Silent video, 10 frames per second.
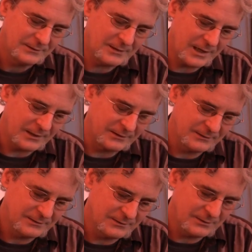kind of
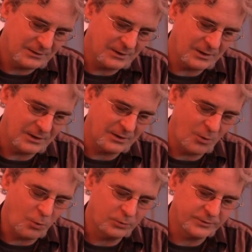
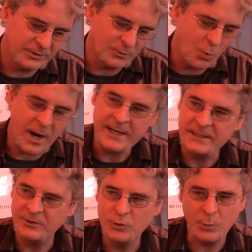old wine
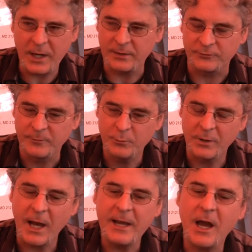in new bottles,
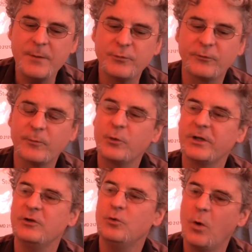but I prefer
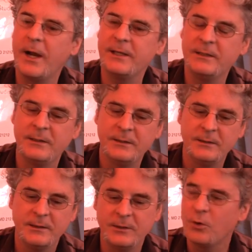putting new wine
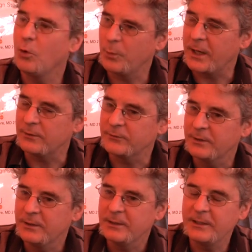in old bottles.
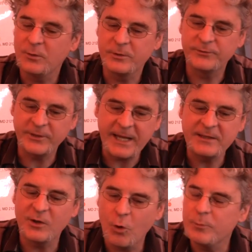In other words,
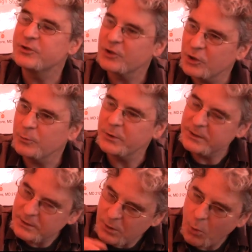take the old material
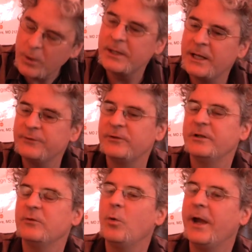but organize it
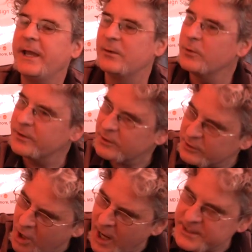in a way where
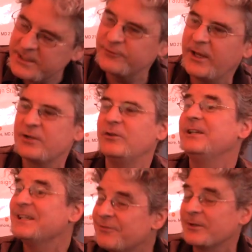the content is
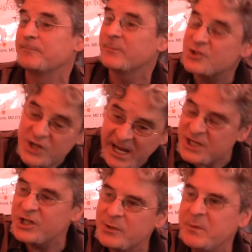actually different,
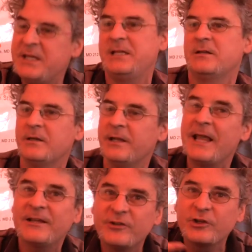changing the meaning, and
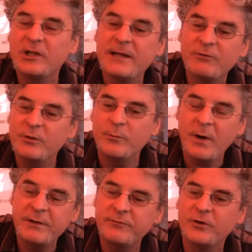that's at the level of
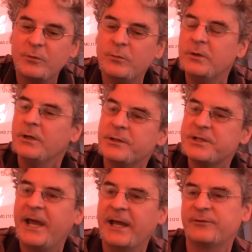my film
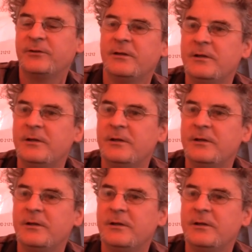attacks.